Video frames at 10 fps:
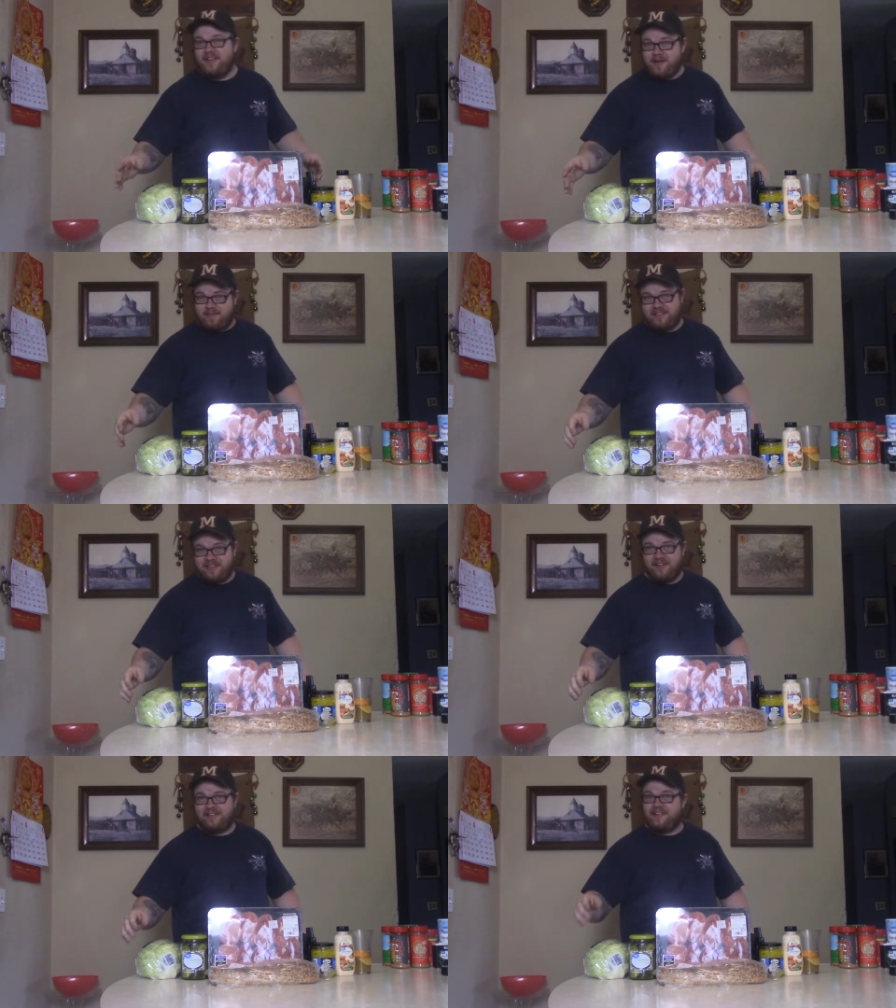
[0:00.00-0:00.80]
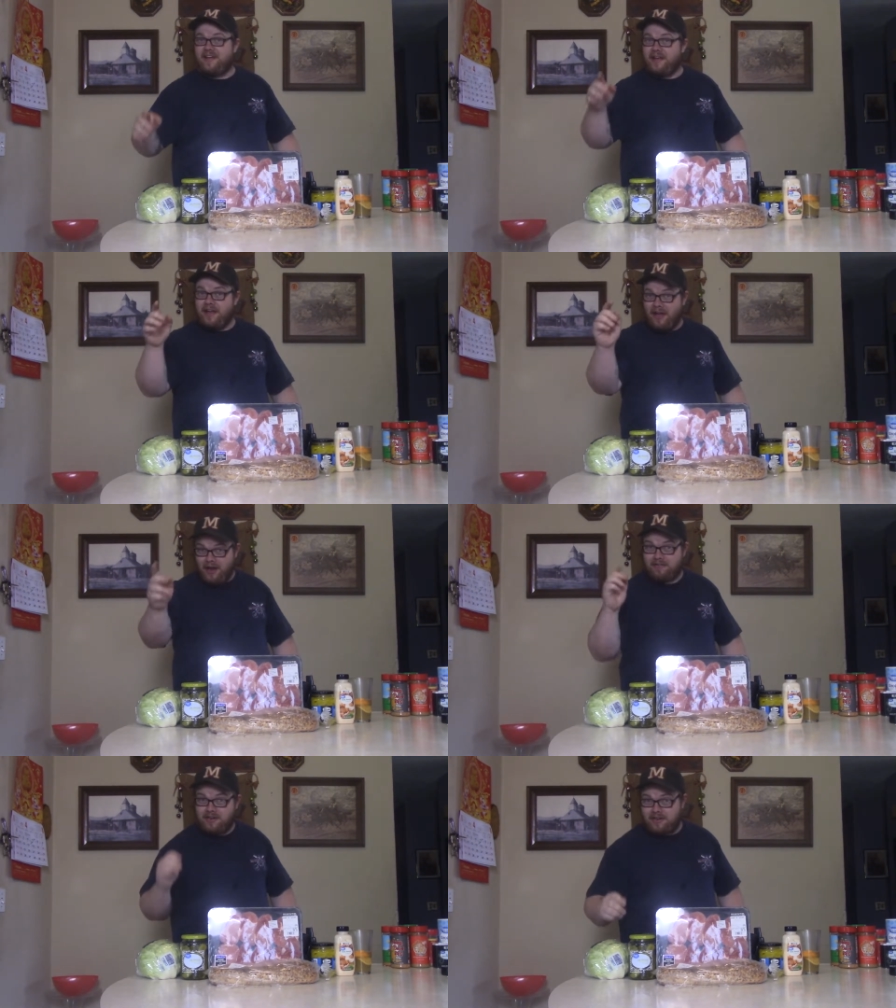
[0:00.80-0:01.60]
episode
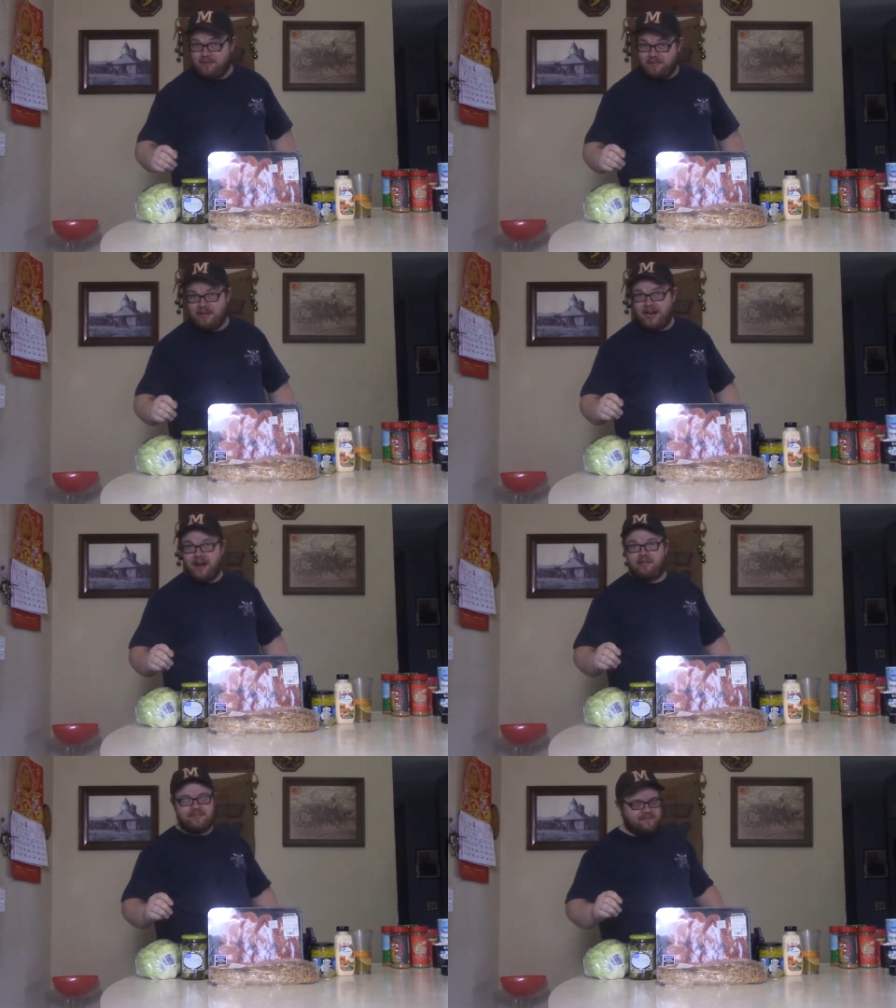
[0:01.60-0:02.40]
of Cooking with Black Iowa.